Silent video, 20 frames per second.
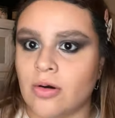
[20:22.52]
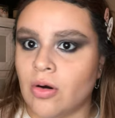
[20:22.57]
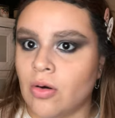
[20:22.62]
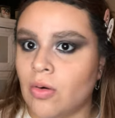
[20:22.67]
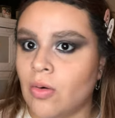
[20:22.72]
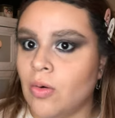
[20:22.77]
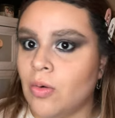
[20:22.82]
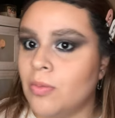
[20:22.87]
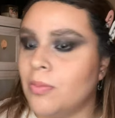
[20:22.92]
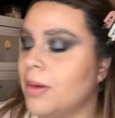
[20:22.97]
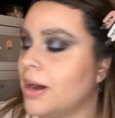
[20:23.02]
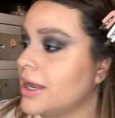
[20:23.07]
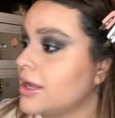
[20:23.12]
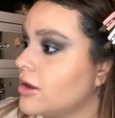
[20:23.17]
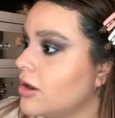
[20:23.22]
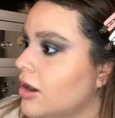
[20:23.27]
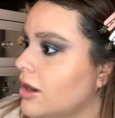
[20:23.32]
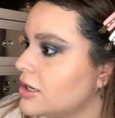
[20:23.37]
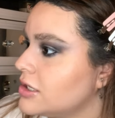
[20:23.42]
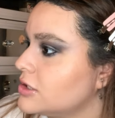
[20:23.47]
Oh my
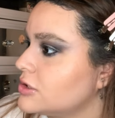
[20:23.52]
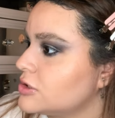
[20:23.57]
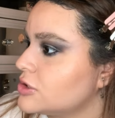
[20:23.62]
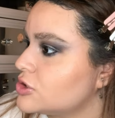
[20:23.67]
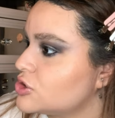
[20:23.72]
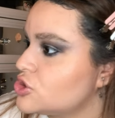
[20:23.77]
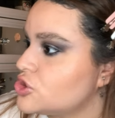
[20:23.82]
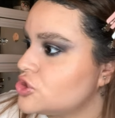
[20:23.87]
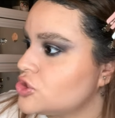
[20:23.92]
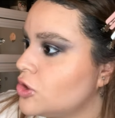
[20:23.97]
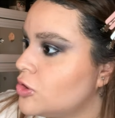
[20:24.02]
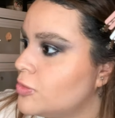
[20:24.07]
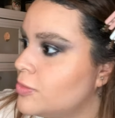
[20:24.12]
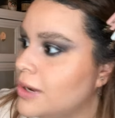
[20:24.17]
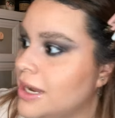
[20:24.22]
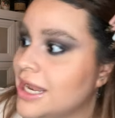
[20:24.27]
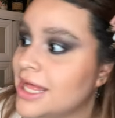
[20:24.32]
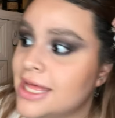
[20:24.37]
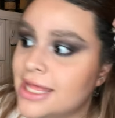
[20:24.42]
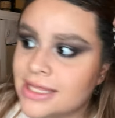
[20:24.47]
god, it looks so
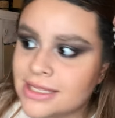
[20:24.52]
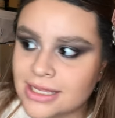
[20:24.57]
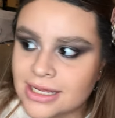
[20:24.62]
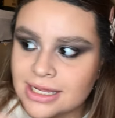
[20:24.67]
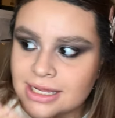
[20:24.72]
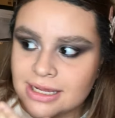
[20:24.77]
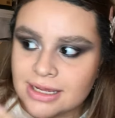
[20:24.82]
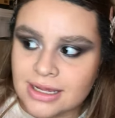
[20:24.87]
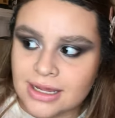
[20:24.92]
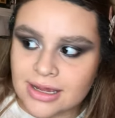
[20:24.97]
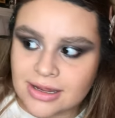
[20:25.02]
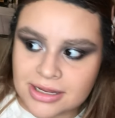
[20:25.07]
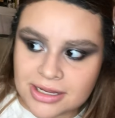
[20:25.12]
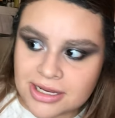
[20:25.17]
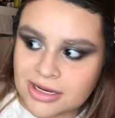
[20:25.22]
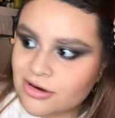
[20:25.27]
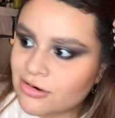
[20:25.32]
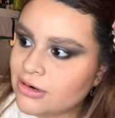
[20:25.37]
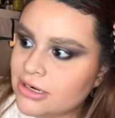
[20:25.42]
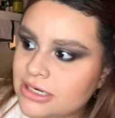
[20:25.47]
bad. Like, I
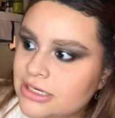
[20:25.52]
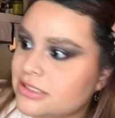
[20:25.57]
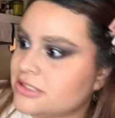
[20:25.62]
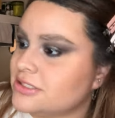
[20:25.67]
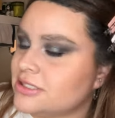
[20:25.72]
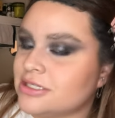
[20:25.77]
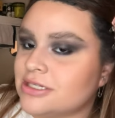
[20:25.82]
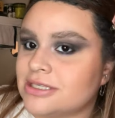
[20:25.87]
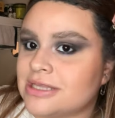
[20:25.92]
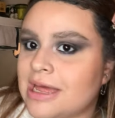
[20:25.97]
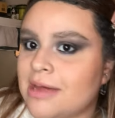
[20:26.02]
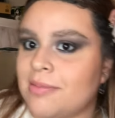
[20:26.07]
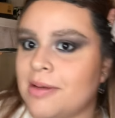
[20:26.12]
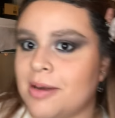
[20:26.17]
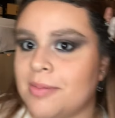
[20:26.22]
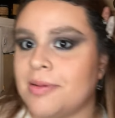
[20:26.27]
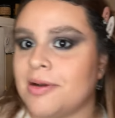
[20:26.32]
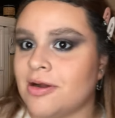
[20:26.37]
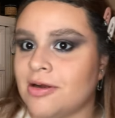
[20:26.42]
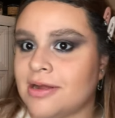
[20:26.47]
hear it doesn't look that
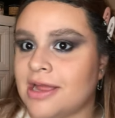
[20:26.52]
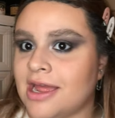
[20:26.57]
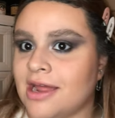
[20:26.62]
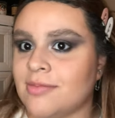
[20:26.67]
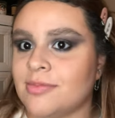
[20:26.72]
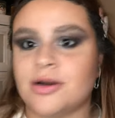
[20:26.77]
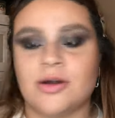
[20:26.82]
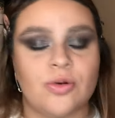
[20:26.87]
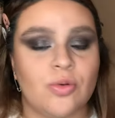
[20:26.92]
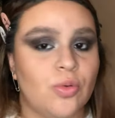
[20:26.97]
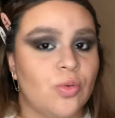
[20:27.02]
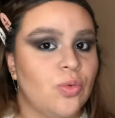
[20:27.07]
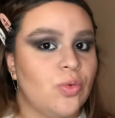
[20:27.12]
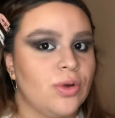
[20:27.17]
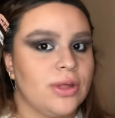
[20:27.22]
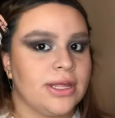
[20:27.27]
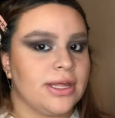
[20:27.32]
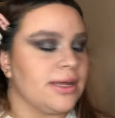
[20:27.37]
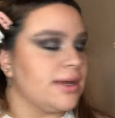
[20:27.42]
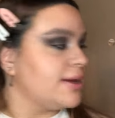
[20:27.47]
bad, but on camera,
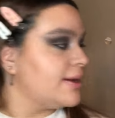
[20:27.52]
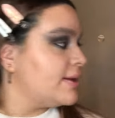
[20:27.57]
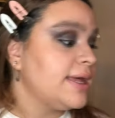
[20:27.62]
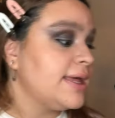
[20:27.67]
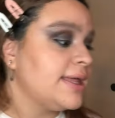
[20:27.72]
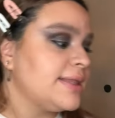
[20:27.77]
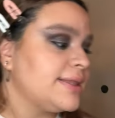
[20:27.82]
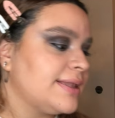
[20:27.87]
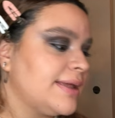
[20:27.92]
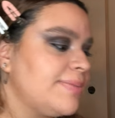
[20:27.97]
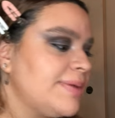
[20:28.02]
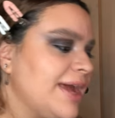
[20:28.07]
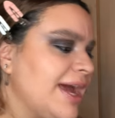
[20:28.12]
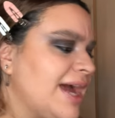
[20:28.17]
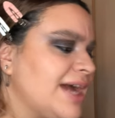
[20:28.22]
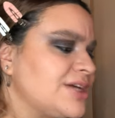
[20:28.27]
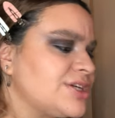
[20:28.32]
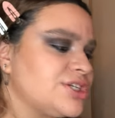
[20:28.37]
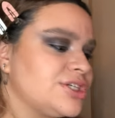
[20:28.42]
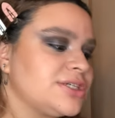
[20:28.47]
ooey. Let me
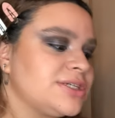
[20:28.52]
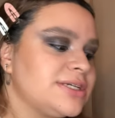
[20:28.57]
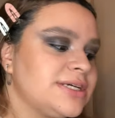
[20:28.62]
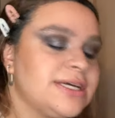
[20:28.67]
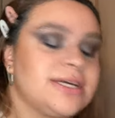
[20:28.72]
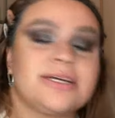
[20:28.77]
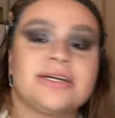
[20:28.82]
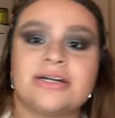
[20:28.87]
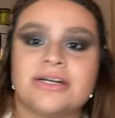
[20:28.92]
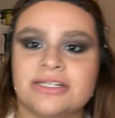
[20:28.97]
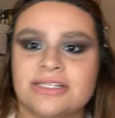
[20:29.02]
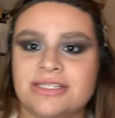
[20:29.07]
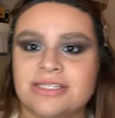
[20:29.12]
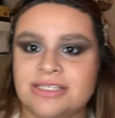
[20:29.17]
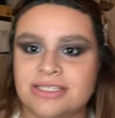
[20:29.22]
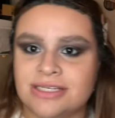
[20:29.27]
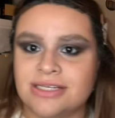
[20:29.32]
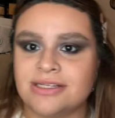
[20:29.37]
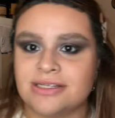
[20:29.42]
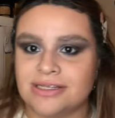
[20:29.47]
actually
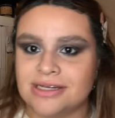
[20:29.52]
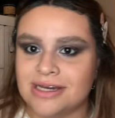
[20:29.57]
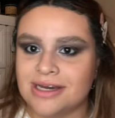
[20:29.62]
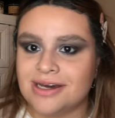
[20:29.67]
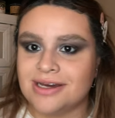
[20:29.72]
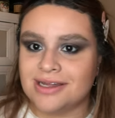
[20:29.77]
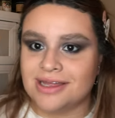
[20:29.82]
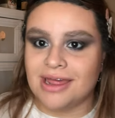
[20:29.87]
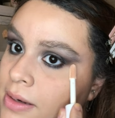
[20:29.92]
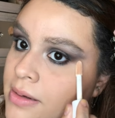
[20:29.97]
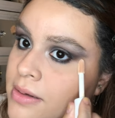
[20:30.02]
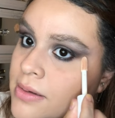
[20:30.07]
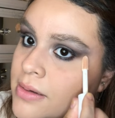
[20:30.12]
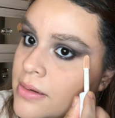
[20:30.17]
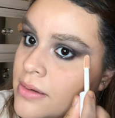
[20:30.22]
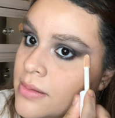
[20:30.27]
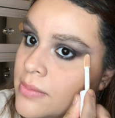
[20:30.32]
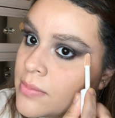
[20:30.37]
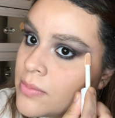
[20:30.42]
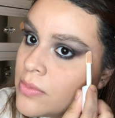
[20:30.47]
conceal it again.
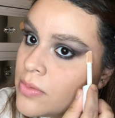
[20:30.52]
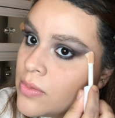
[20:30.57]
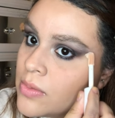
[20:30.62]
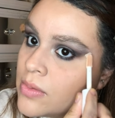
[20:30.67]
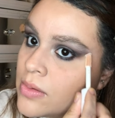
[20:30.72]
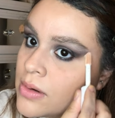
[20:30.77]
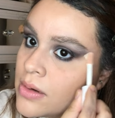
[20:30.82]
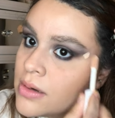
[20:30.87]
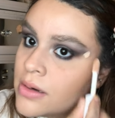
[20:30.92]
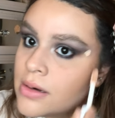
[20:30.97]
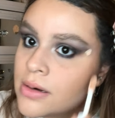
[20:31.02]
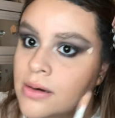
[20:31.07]
More.